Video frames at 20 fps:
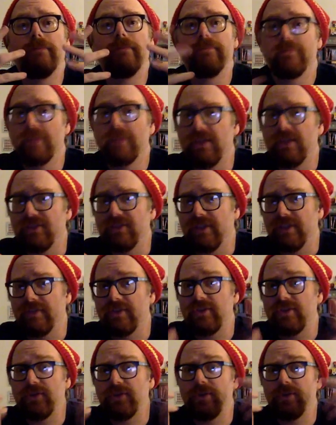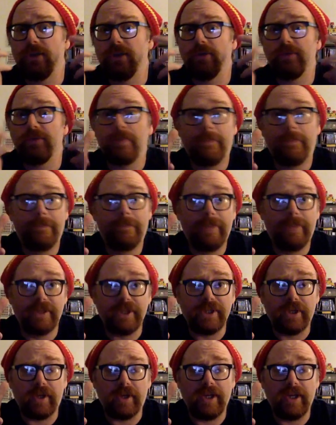It's a lovely studio. Bunch
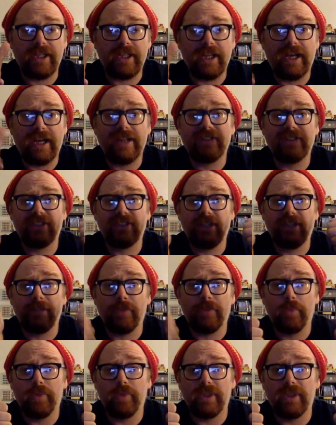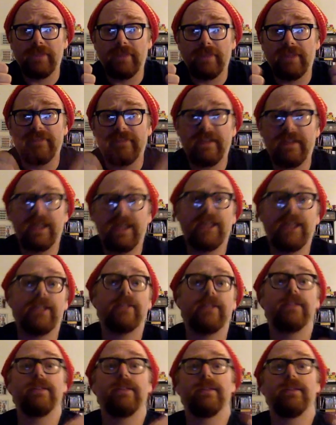of great guys. I'm a really big fan.
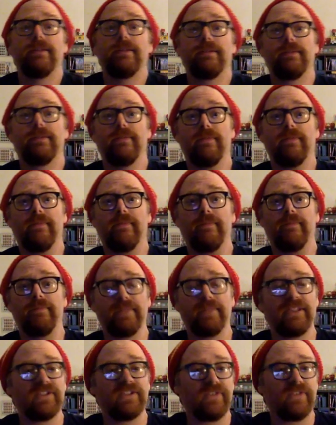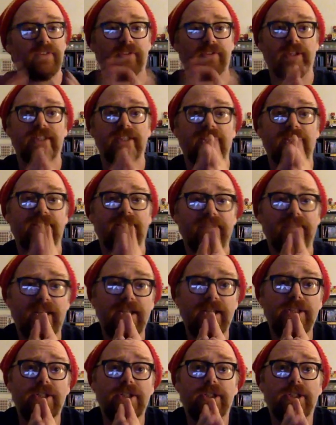Please feel free to take
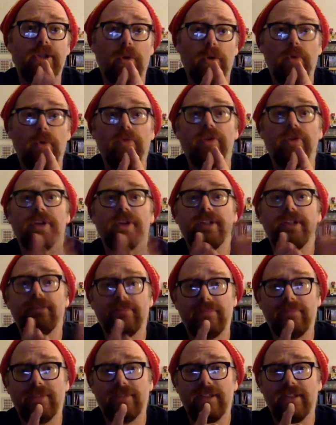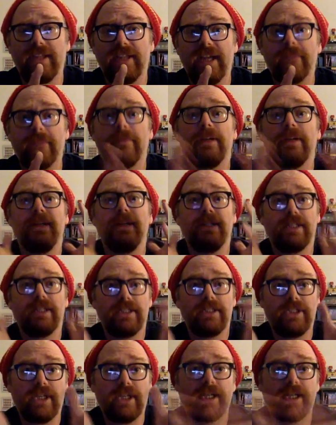advantage to go over to them,
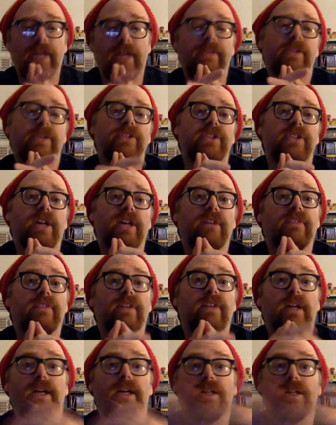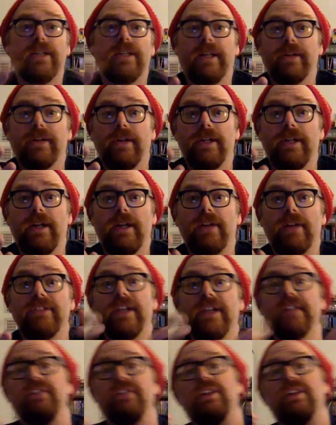check out their stuff. A lot of great
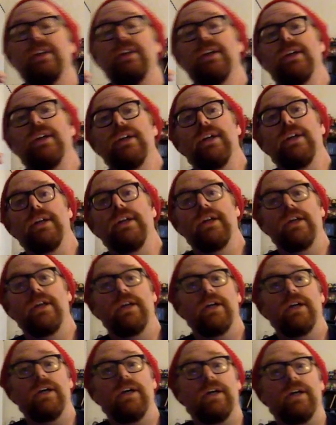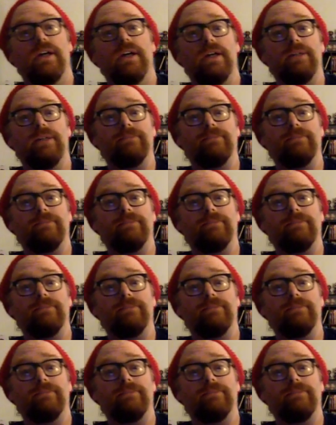content. And